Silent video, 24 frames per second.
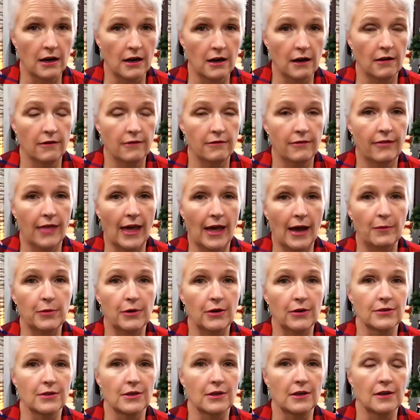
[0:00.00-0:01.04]
of that
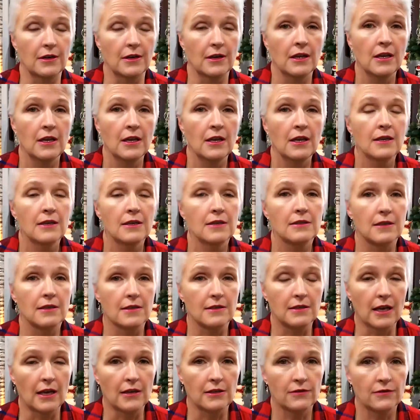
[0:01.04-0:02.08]
person
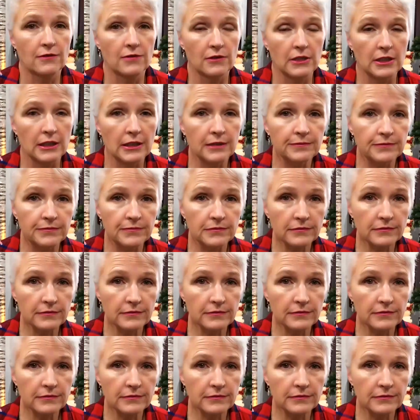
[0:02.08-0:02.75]
successfully